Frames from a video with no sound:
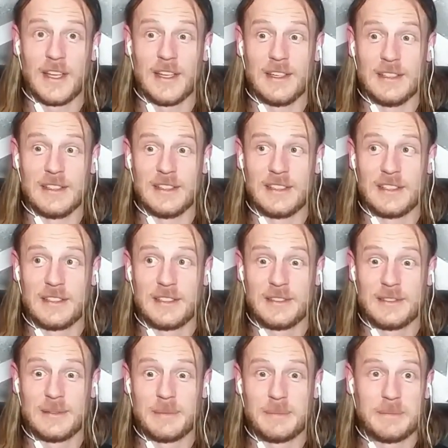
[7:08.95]
And
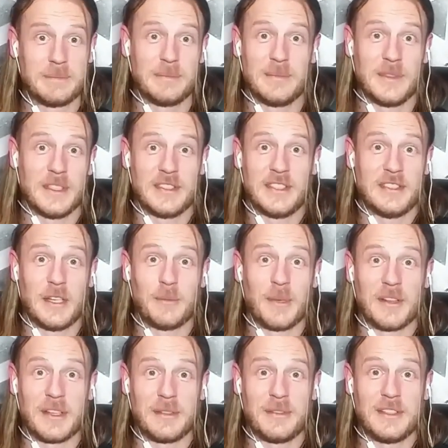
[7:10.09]
this is how
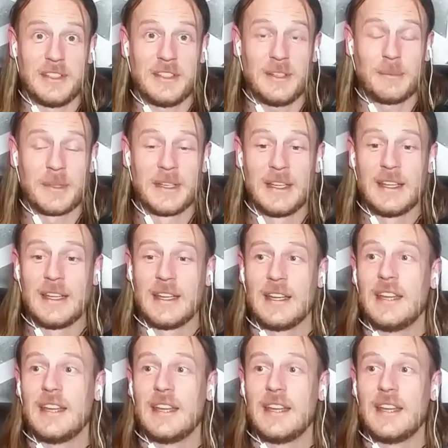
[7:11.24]
my life ended up.